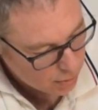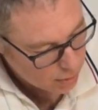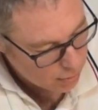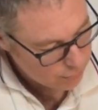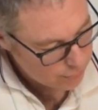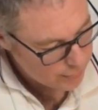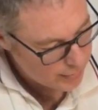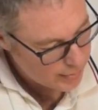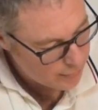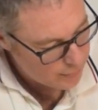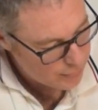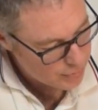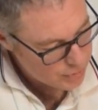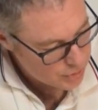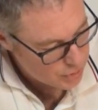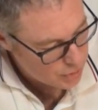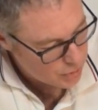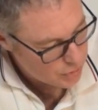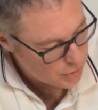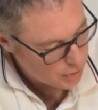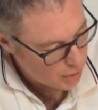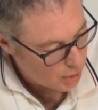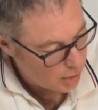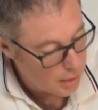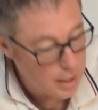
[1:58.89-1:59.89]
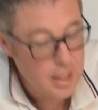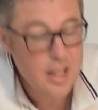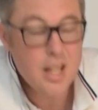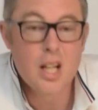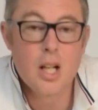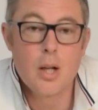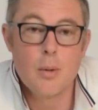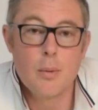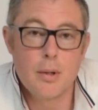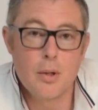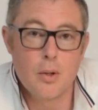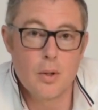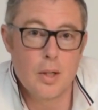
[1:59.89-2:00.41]
it off ever so slightly,
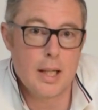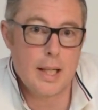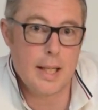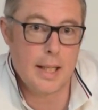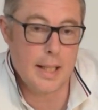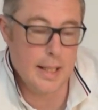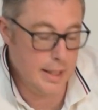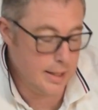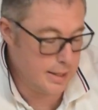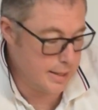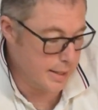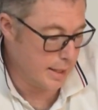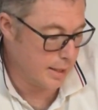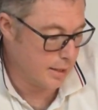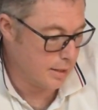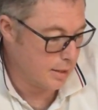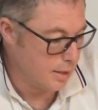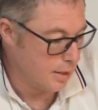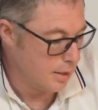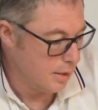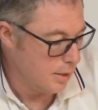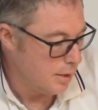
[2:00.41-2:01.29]
well, easing.